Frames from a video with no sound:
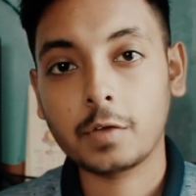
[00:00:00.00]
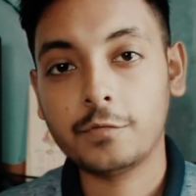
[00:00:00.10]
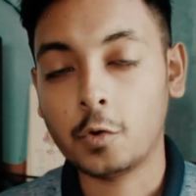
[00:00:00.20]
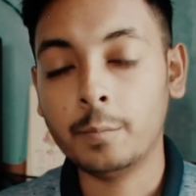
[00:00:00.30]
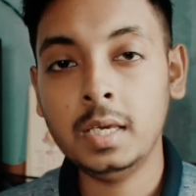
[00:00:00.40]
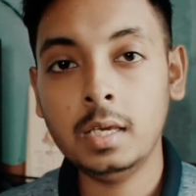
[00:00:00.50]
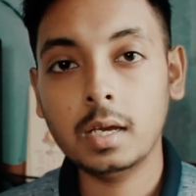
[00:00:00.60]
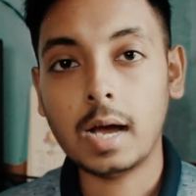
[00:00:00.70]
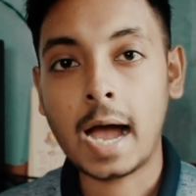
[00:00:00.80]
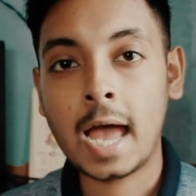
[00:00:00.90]
For
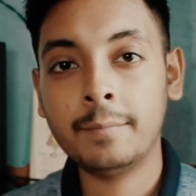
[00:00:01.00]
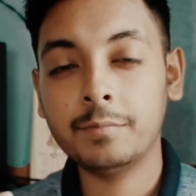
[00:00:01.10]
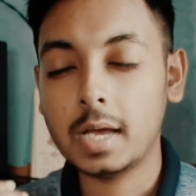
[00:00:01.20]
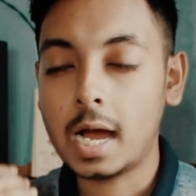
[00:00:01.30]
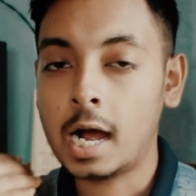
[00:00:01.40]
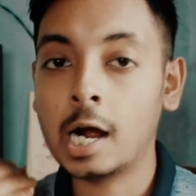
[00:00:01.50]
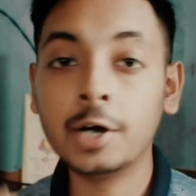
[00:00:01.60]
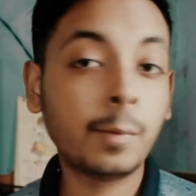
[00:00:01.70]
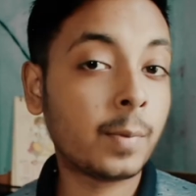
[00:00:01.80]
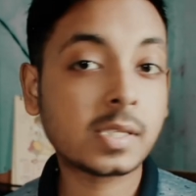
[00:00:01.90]
me, I am
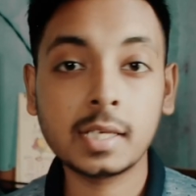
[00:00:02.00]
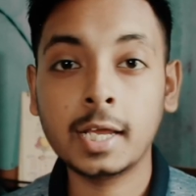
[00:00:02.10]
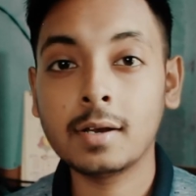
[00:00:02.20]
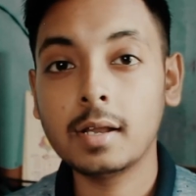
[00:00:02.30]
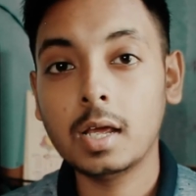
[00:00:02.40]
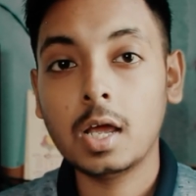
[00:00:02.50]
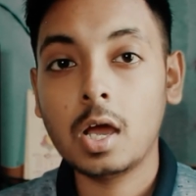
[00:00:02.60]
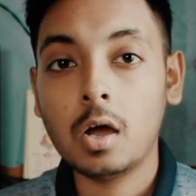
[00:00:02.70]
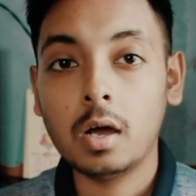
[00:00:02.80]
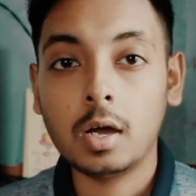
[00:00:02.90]
100%
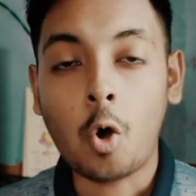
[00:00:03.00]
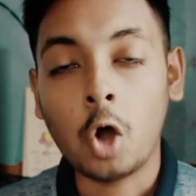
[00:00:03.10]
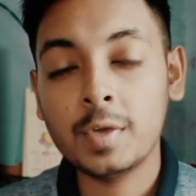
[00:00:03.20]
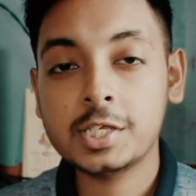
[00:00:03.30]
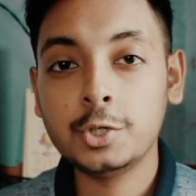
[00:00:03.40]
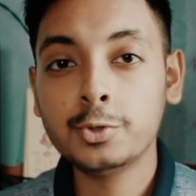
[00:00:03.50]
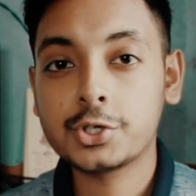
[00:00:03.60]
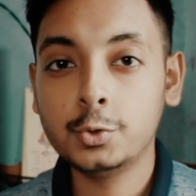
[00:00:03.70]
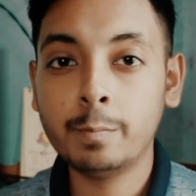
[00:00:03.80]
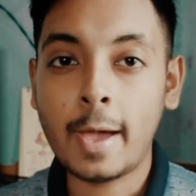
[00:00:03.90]
always
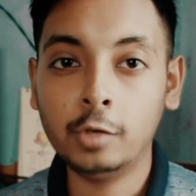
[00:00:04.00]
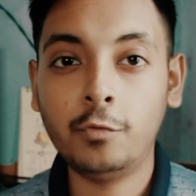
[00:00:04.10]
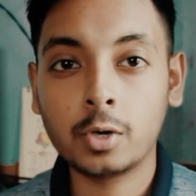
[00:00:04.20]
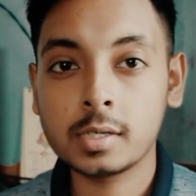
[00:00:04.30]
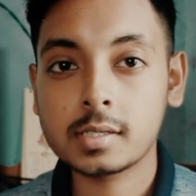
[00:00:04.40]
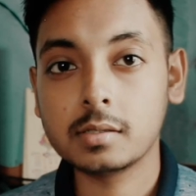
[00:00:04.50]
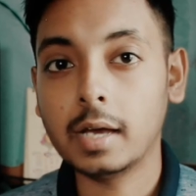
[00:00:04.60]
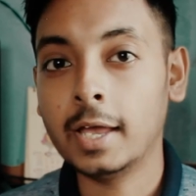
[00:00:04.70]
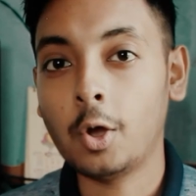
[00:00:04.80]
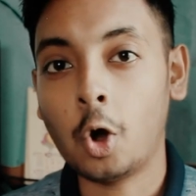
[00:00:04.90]
used to manual focus.
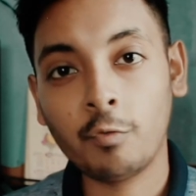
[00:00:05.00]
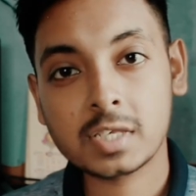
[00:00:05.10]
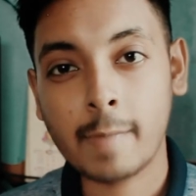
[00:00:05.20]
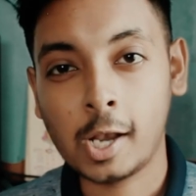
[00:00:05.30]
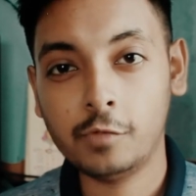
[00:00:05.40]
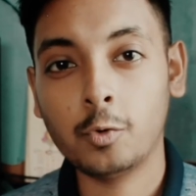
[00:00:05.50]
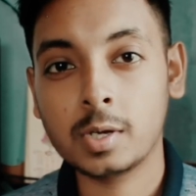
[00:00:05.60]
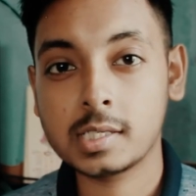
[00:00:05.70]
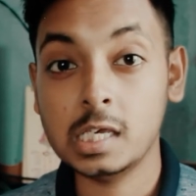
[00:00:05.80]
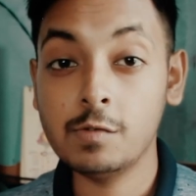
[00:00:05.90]
I always manual
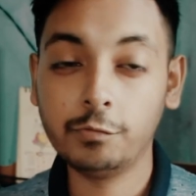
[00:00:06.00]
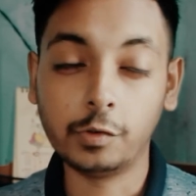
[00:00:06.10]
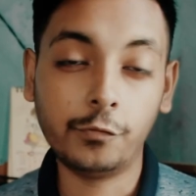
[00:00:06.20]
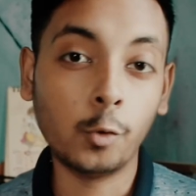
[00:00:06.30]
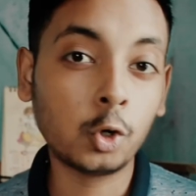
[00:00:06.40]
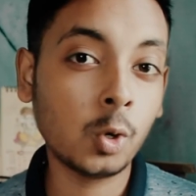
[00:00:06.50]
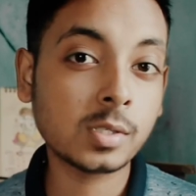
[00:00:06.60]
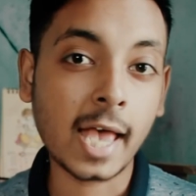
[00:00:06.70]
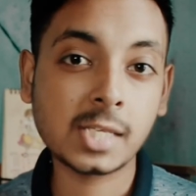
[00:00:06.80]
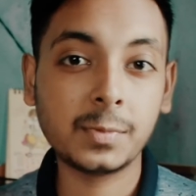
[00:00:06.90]
focus even for
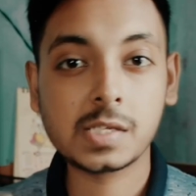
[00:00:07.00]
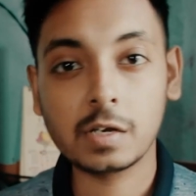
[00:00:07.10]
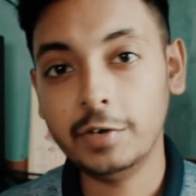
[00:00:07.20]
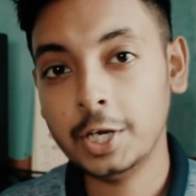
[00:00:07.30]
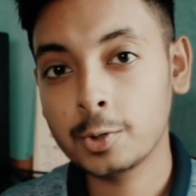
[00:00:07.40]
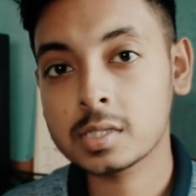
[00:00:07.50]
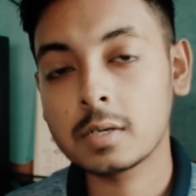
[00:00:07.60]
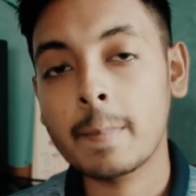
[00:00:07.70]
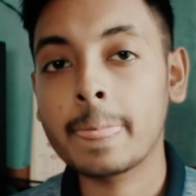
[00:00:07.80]
photos as well as for videos.